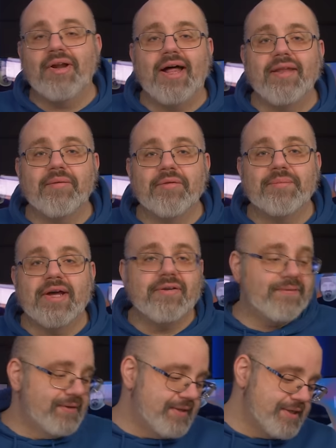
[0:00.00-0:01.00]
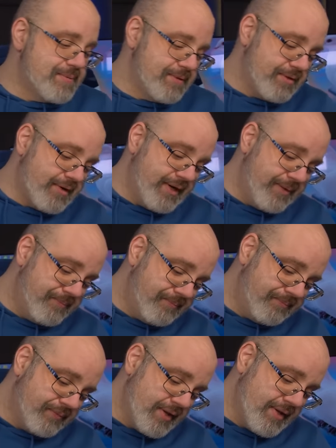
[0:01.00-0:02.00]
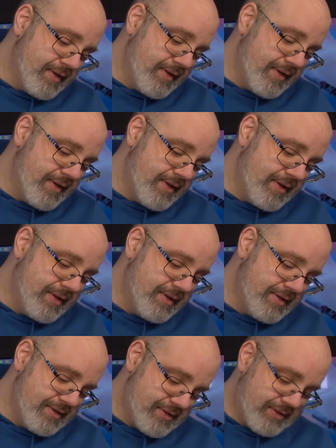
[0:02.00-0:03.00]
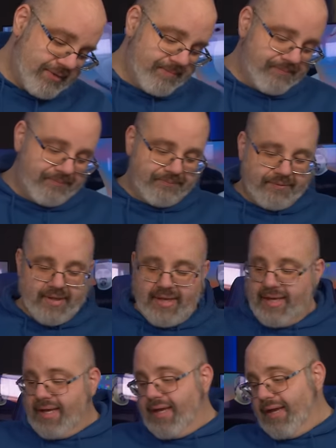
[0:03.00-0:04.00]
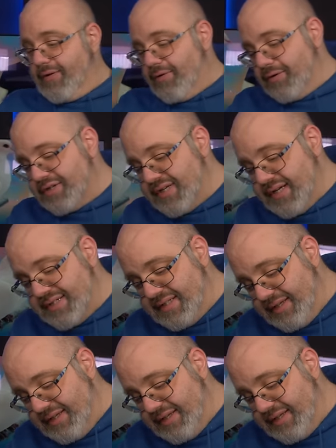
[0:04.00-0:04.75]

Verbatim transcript: know how that would benefit this, but great. So, of course it has